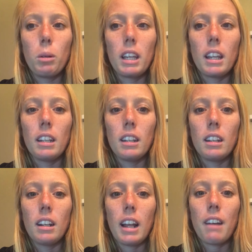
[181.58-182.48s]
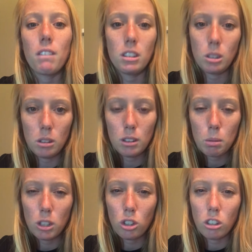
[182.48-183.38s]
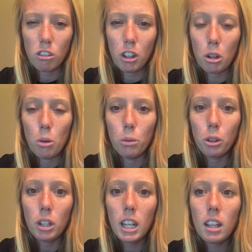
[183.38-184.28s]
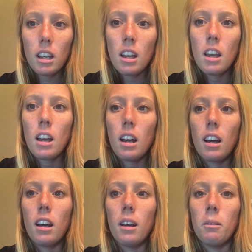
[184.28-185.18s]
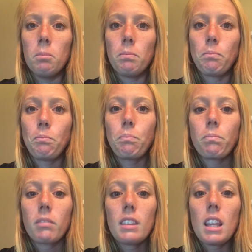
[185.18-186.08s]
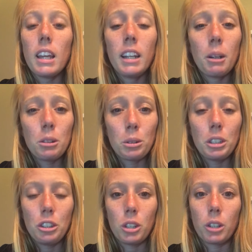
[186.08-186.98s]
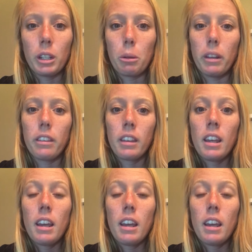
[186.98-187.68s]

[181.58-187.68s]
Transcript: we can have the students be in charge of their own learning. And I was really struggling with